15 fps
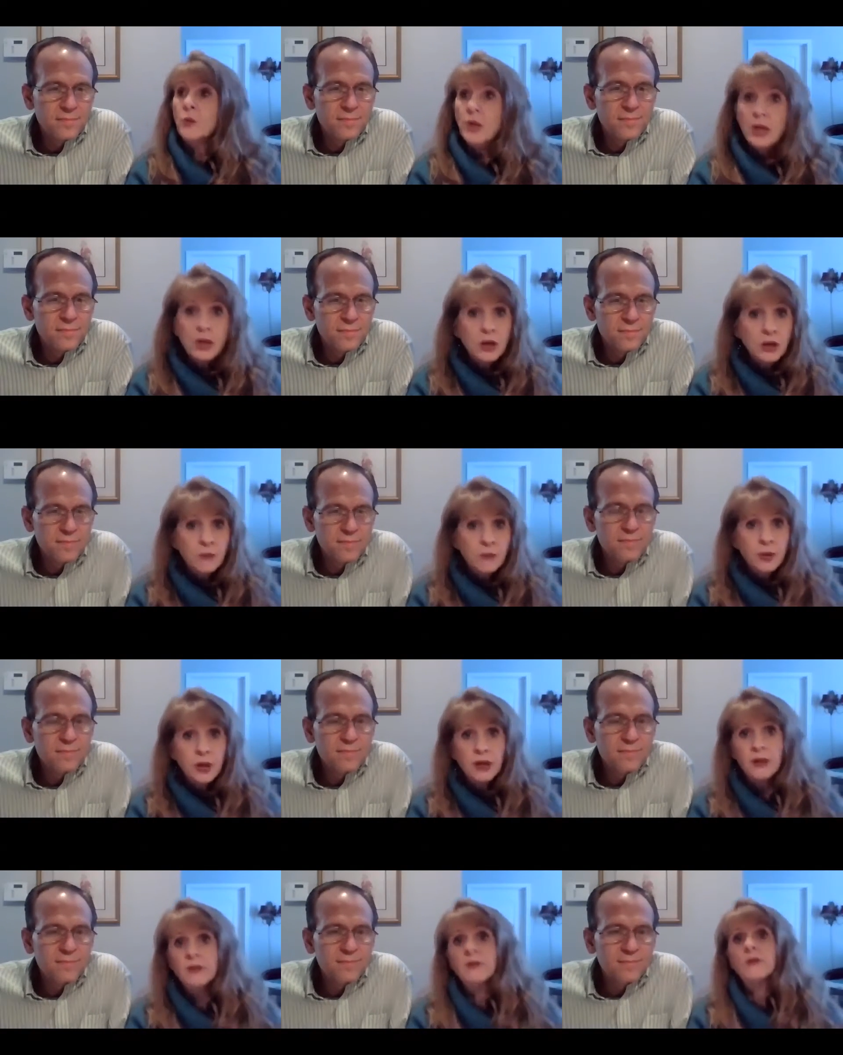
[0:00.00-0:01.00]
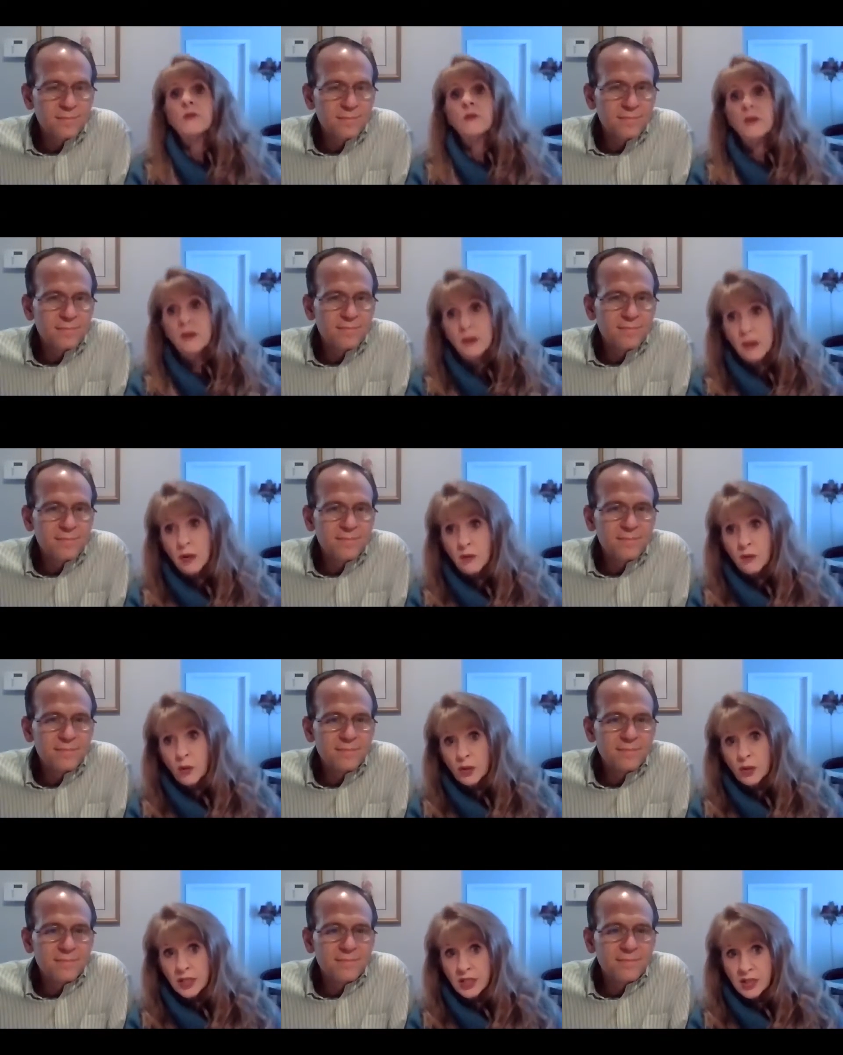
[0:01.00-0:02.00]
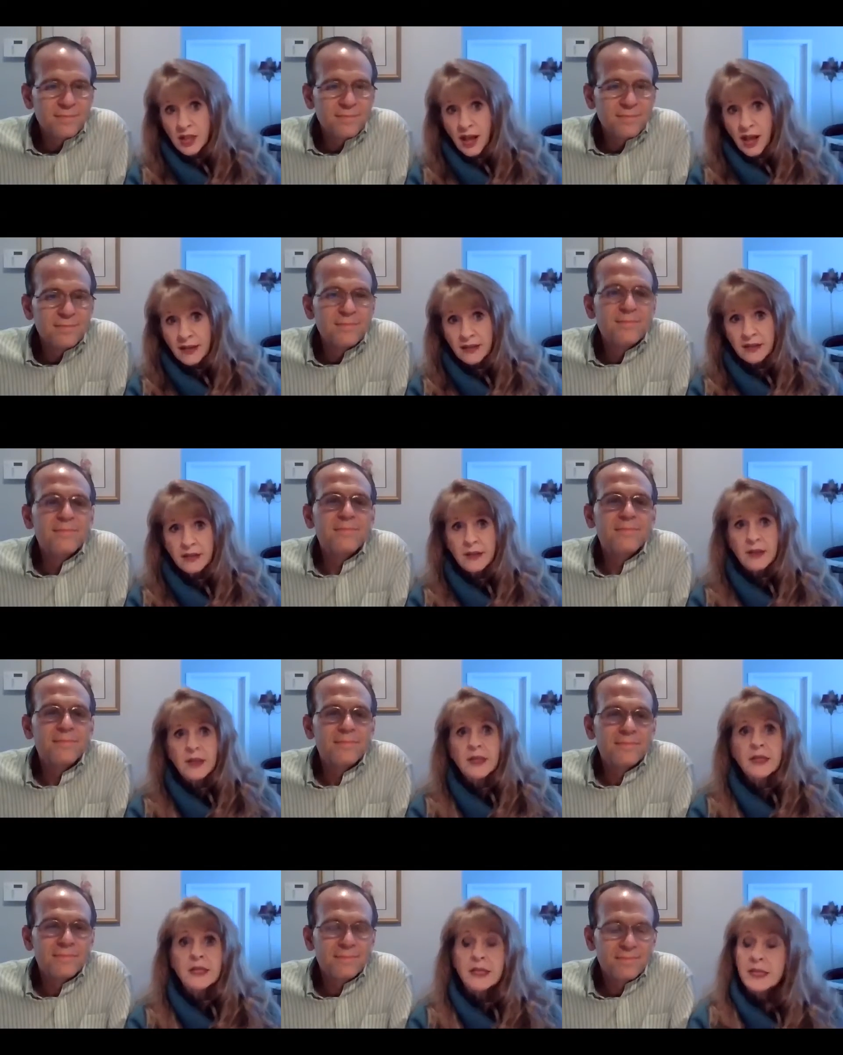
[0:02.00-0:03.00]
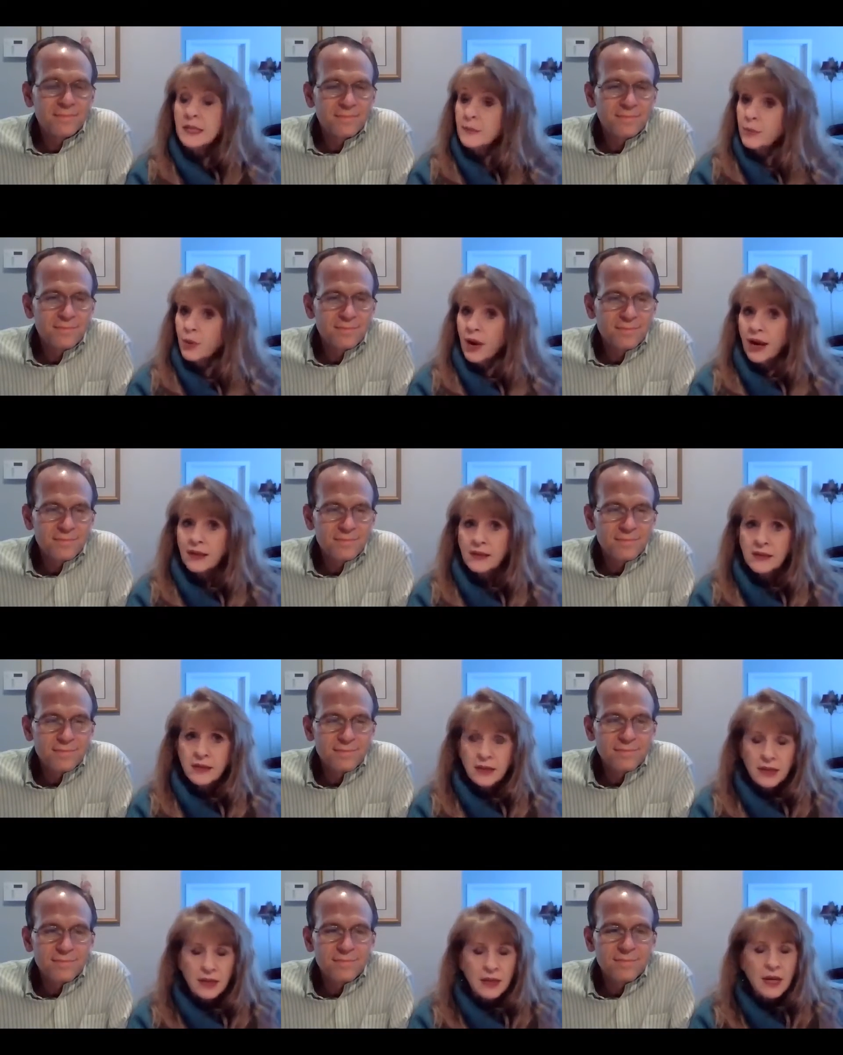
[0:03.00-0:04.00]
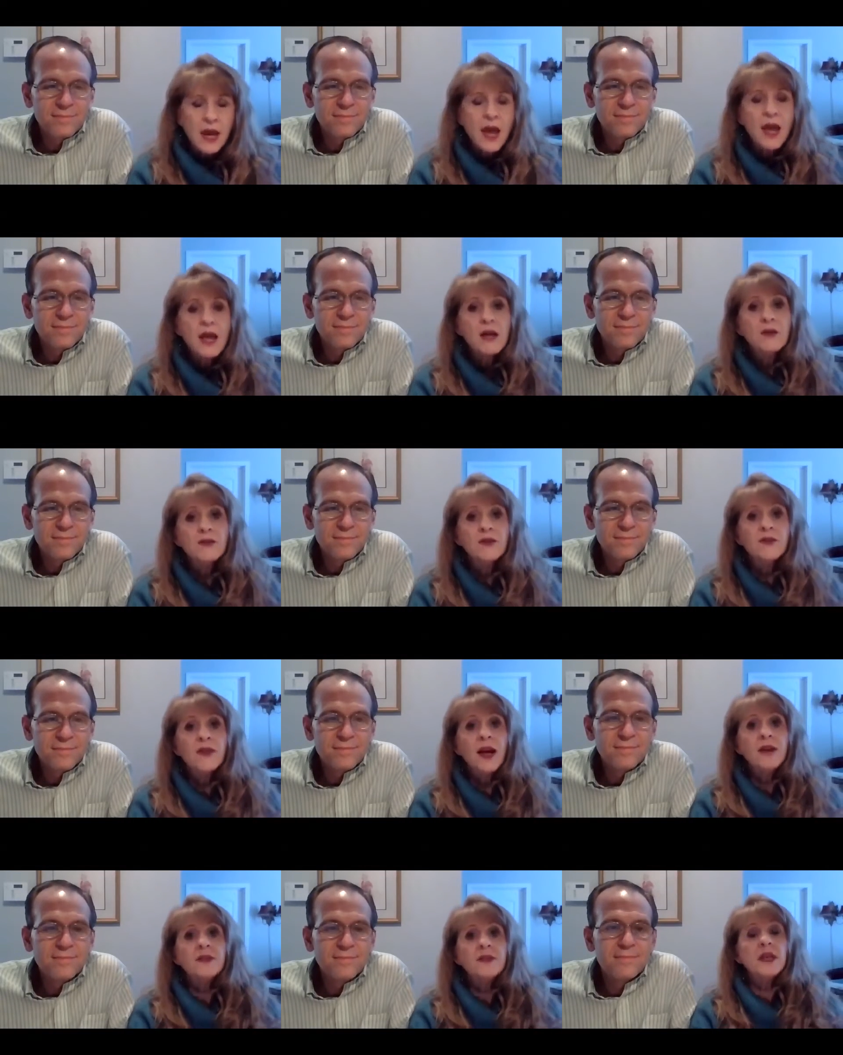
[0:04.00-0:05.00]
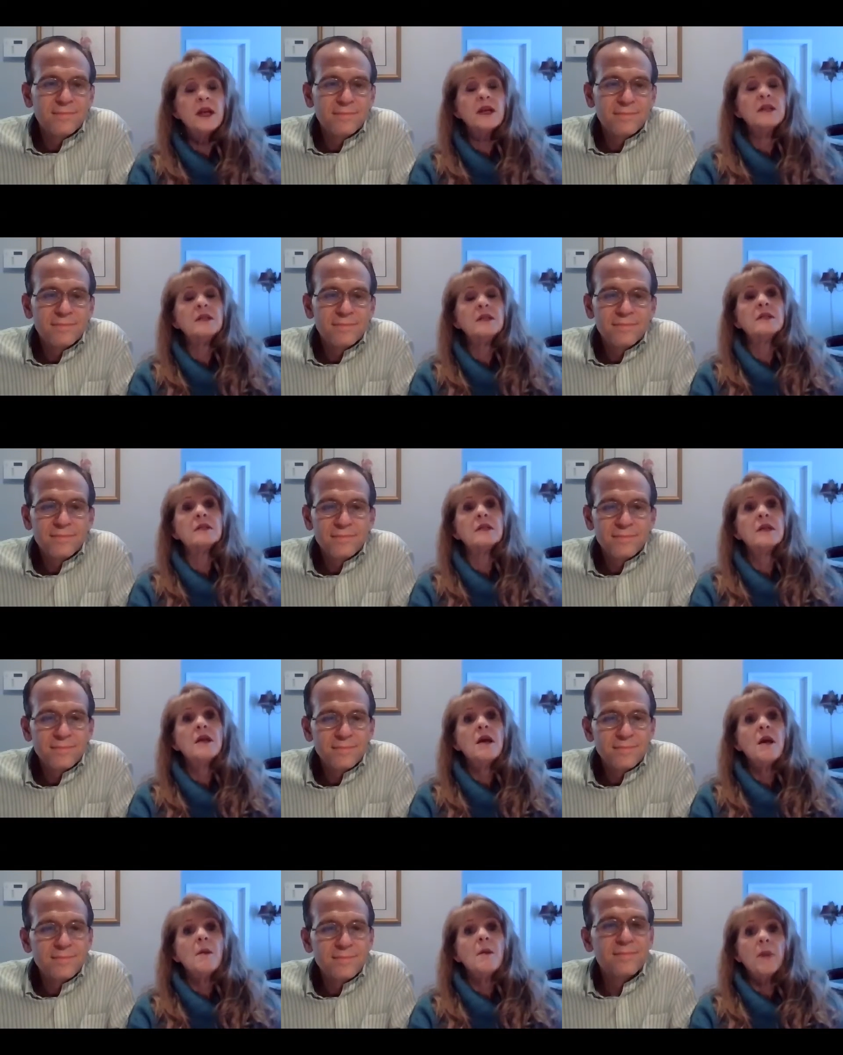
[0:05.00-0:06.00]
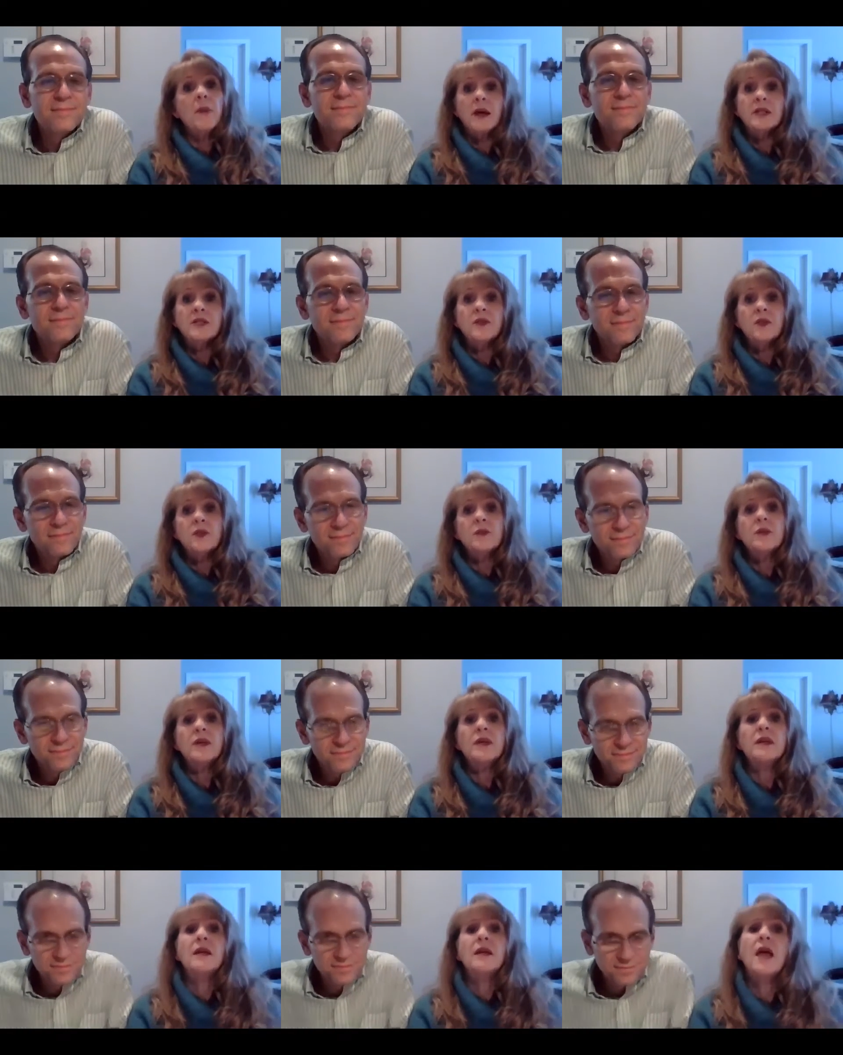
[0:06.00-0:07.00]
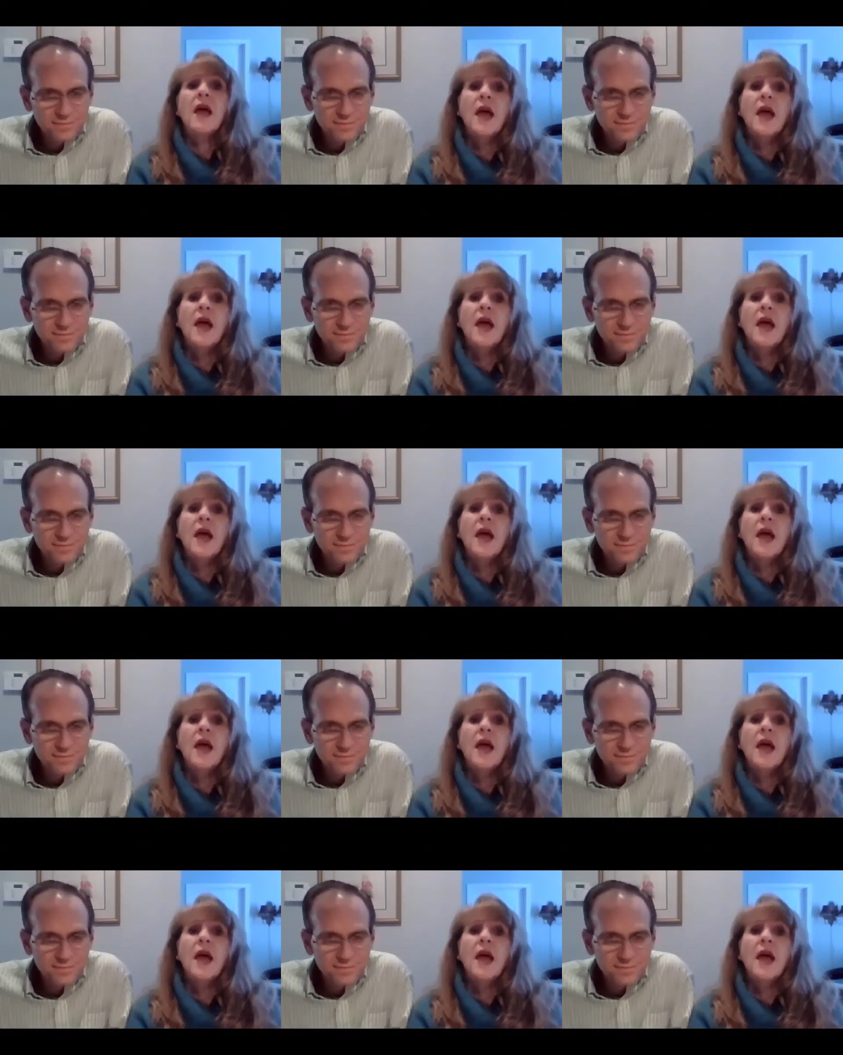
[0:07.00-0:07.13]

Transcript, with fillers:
Speaker 1: Read a good book with a low voltage light. Deep breaths. Inhale for five seconds, pause for three,